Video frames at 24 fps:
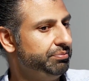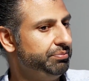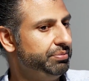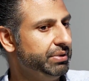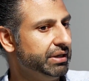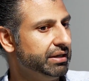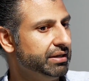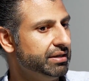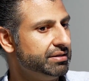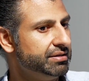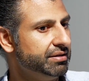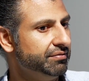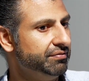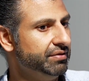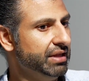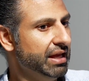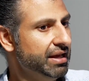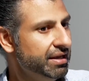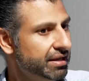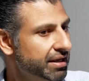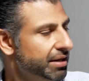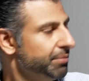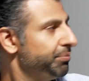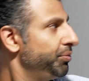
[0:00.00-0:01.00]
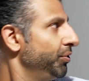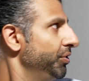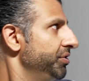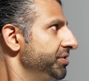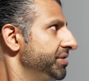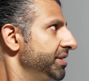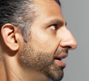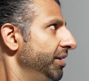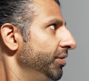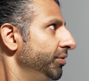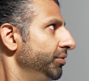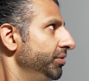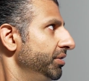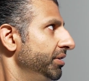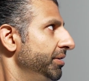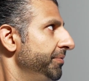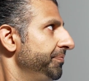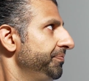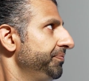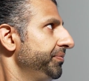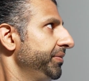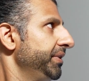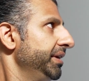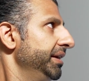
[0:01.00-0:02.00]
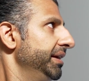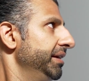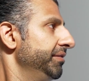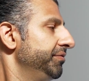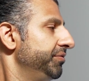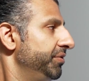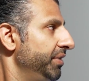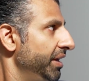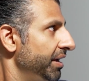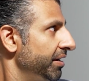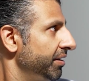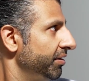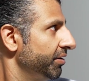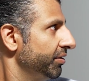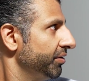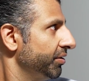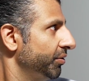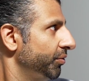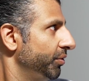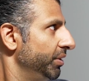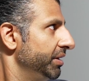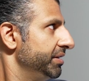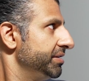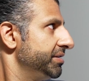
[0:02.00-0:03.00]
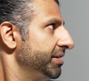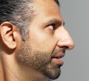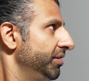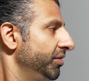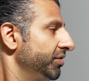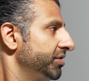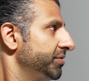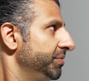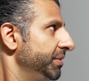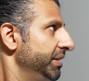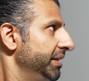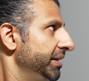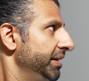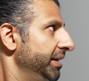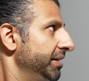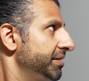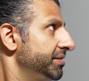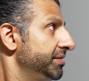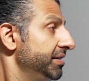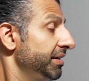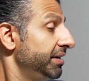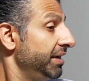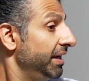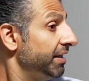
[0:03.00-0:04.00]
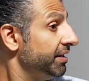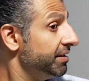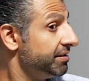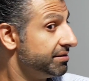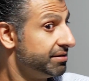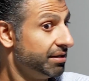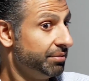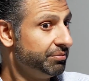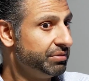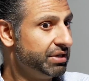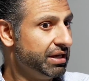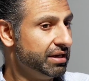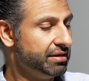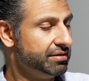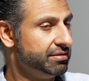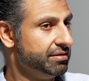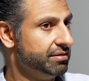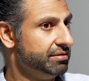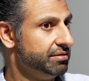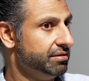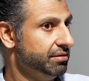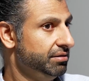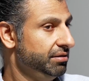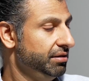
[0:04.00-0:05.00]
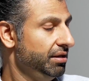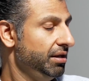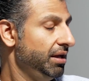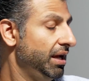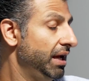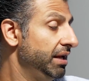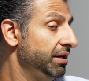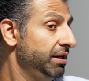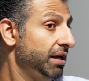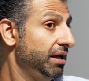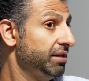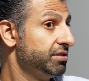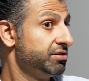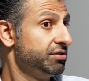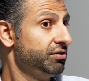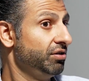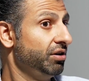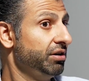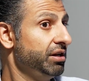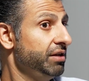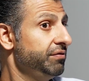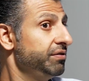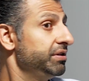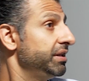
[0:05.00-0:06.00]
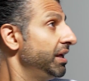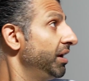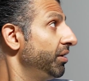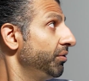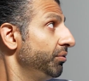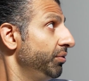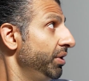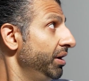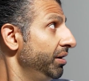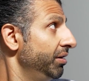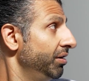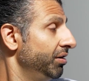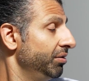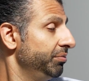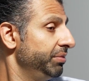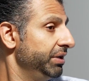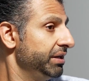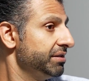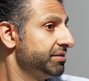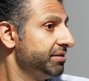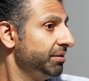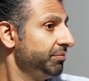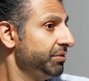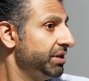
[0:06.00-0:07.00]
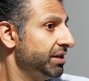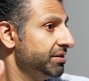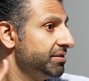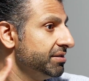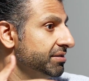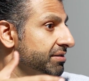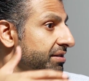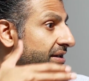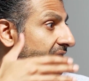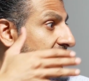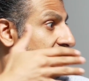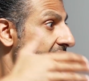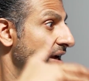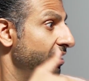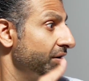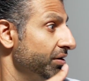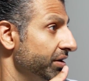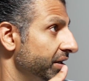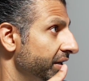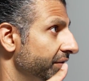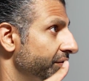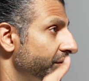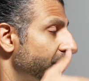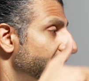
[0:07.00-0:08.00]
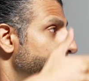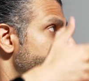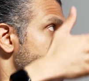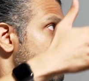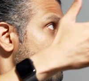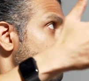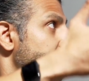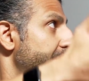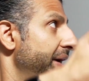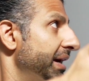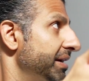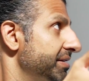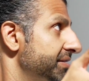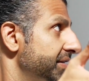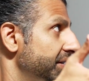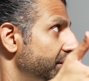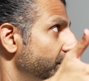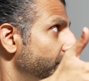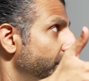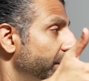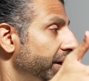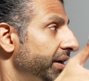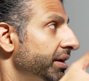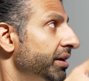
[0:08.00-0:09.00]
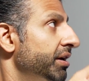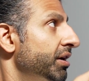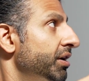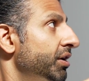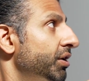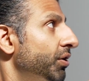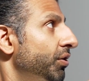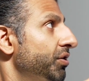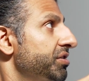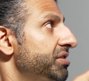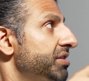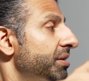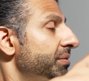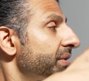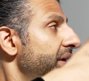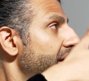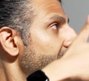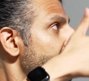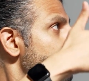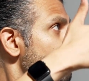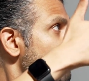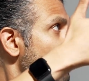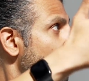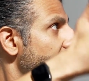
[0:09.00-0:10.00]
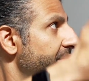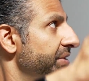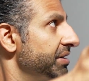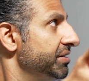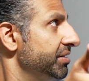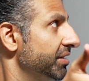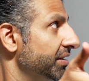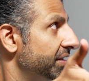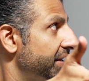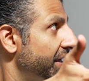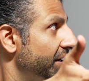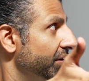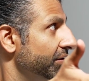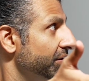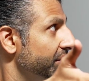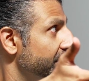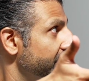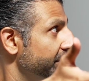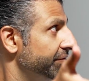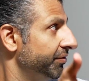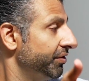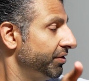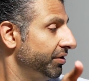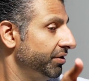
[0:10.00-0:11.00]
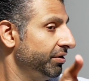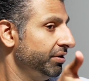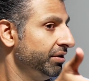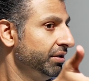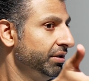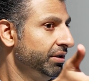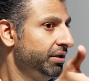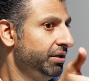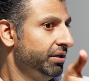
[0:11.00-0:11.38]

Because if they get burnt out, if they are the ones that ultimately get sick, and in some cases, and it's not even that rare, but in some cases the caregiver ends up passing away, or something ends up happening to the caregiver